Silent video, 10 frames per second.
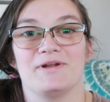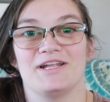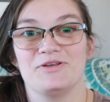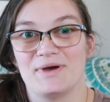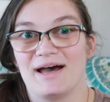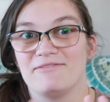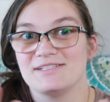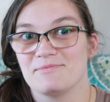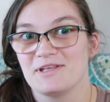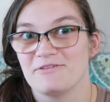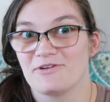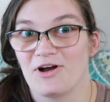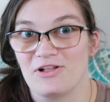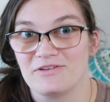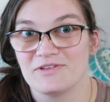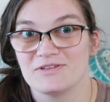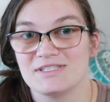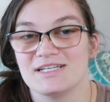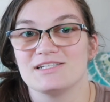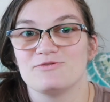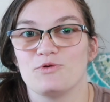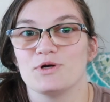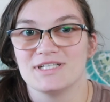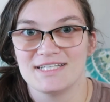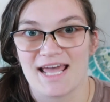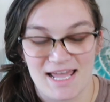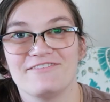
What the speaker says: but I do have something for all of those things for today.